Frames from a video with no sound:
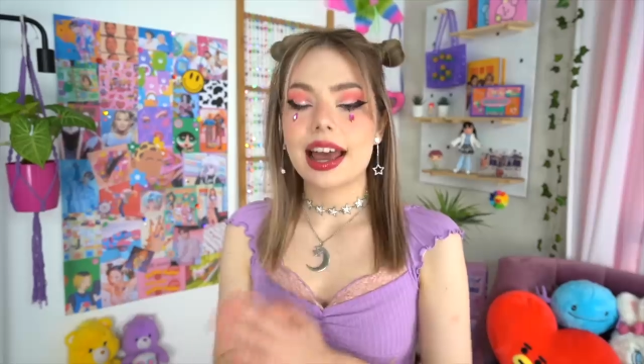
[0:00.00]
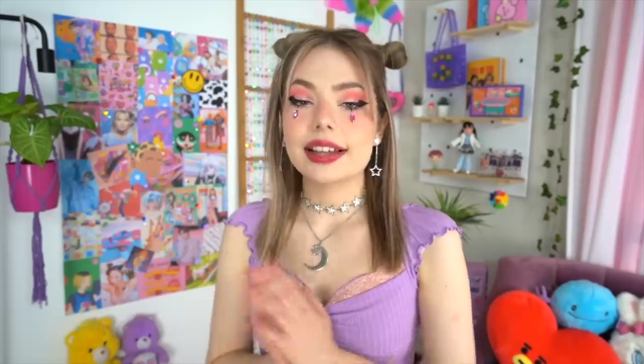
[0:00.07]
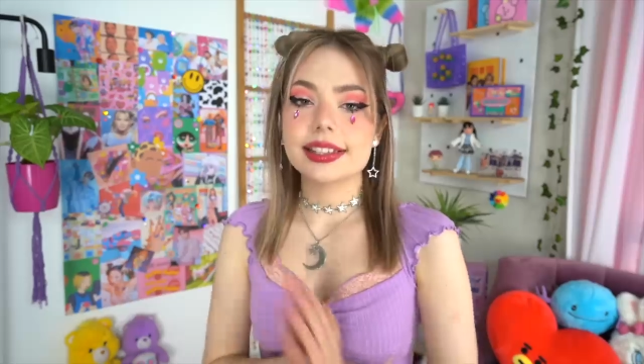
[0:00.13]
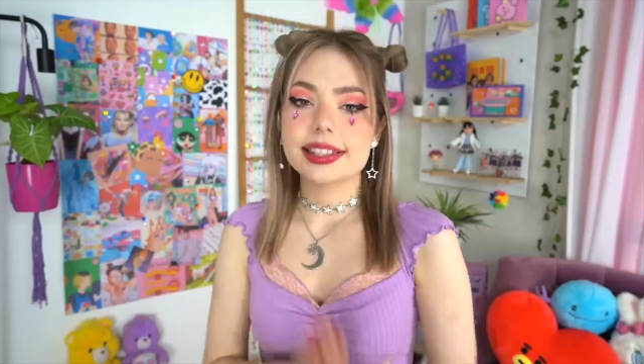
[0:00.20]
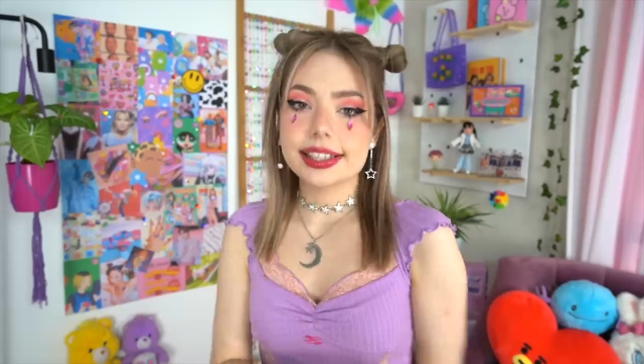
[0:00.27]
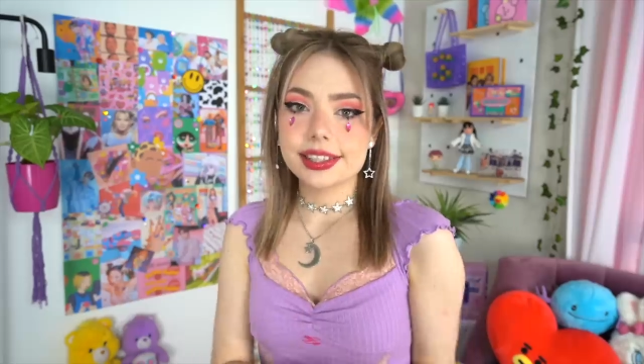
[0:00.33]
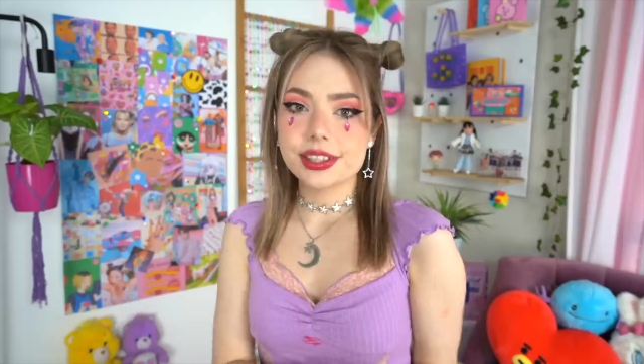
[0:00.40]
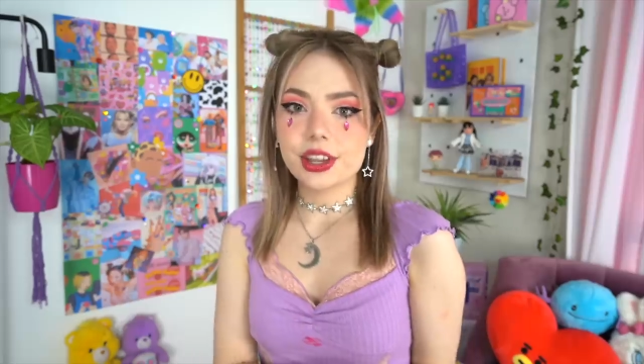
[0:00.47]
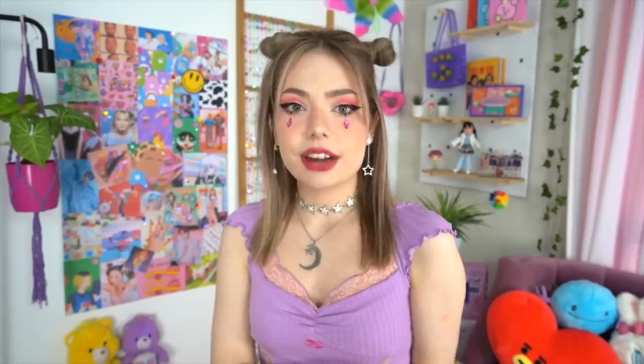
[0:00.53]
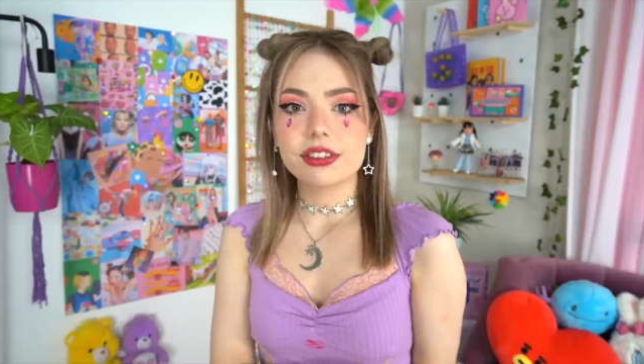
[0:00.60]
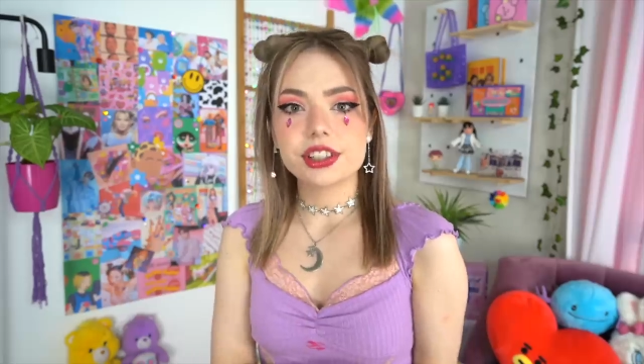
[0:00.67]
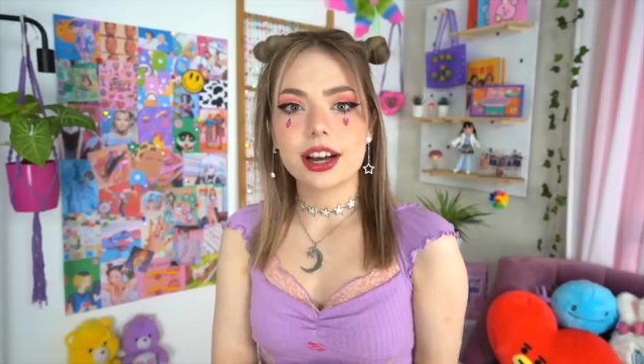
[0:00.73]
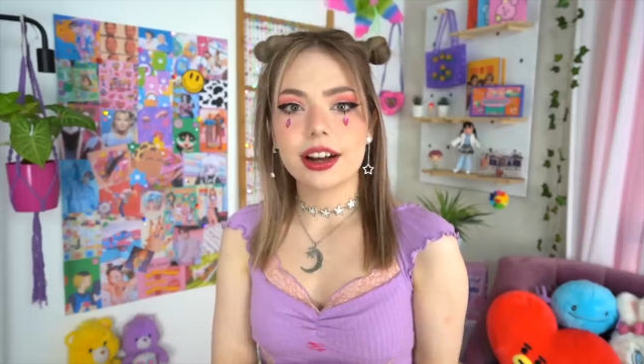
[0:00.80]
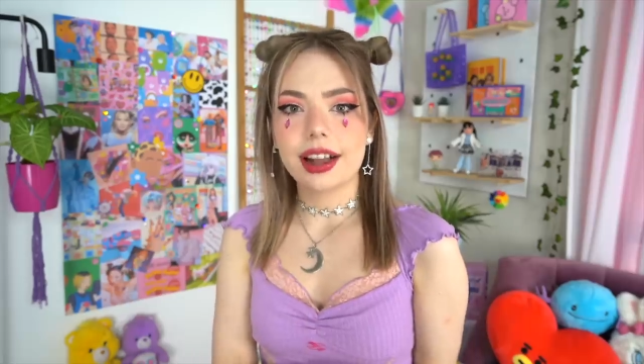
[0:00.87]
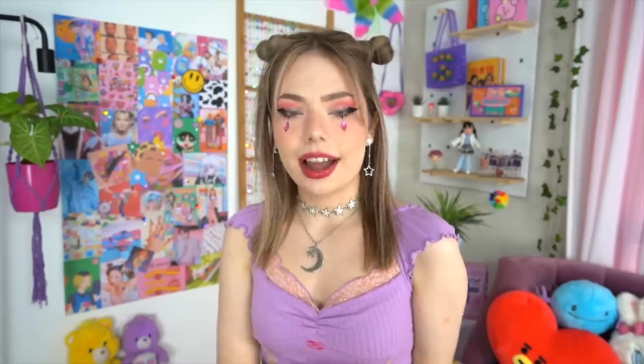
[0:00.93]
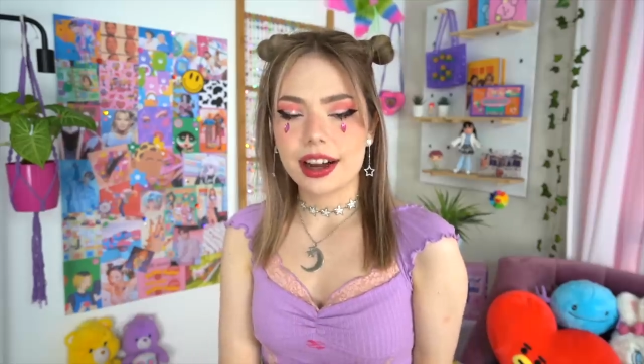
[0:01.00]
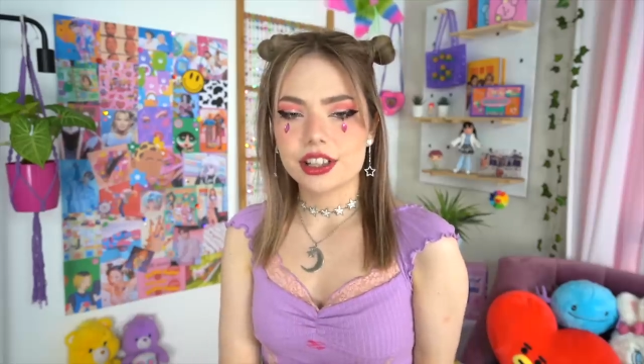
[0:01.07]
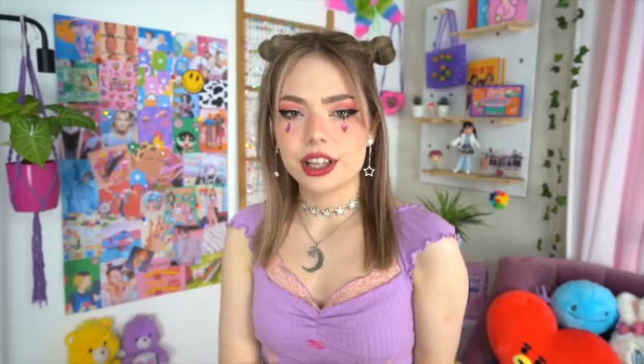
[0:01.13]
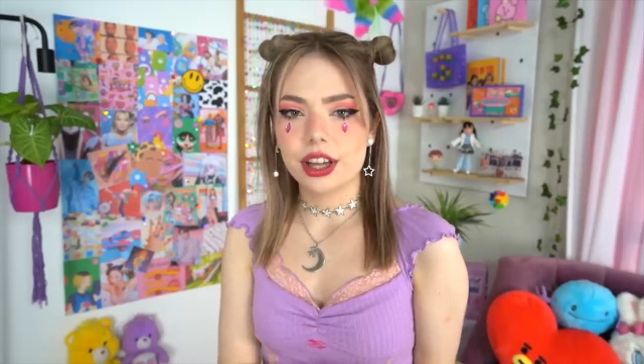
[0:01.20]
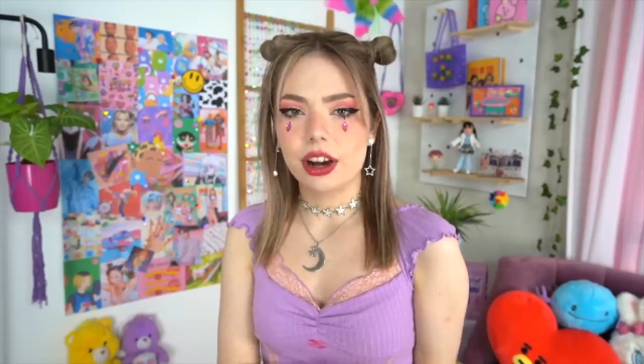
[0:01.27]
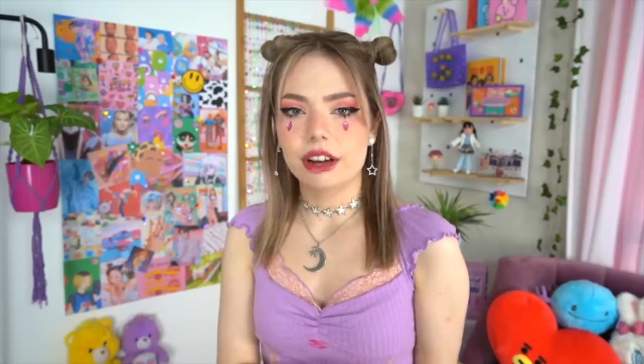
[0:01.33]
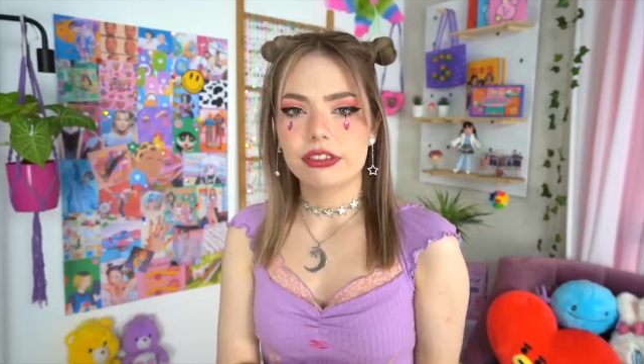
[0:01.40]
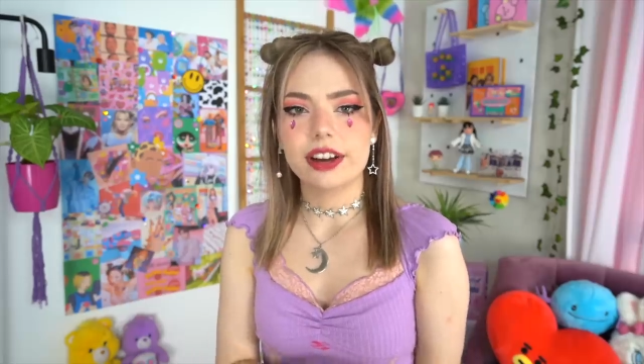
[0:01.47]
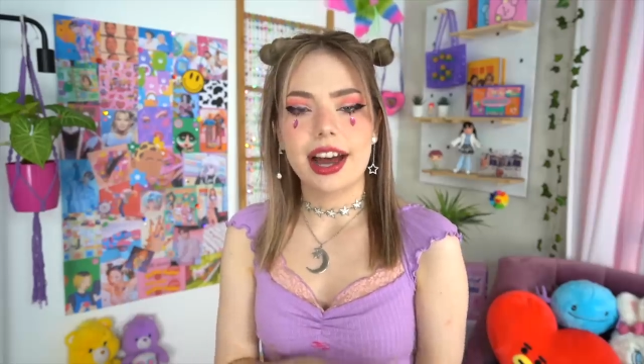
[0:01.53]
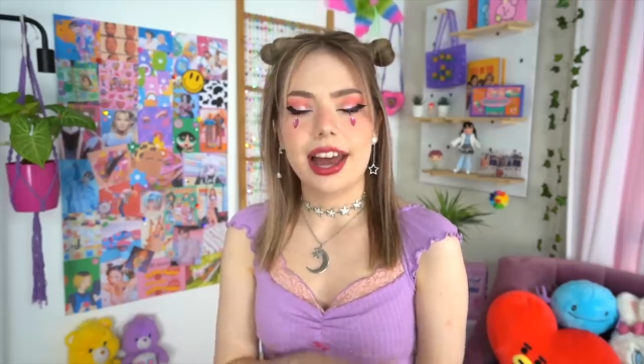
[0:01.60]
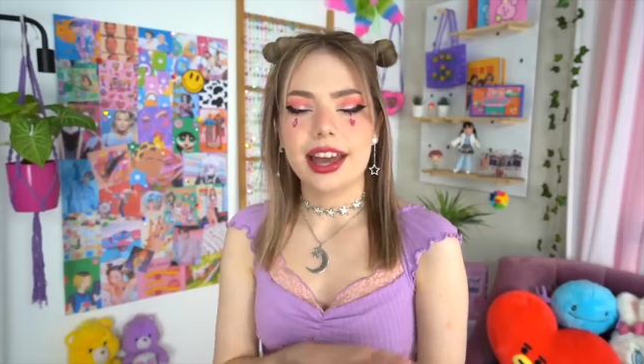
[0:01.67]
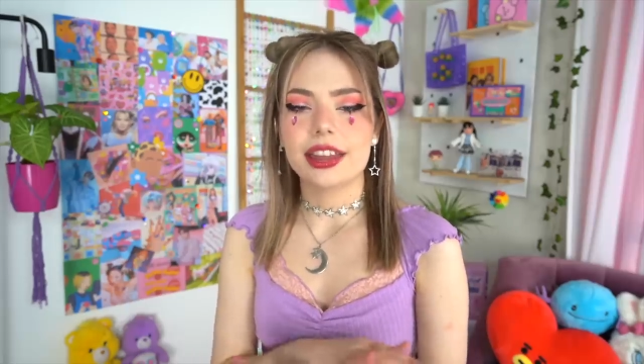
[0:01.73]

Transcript: And since Surfshark actually offer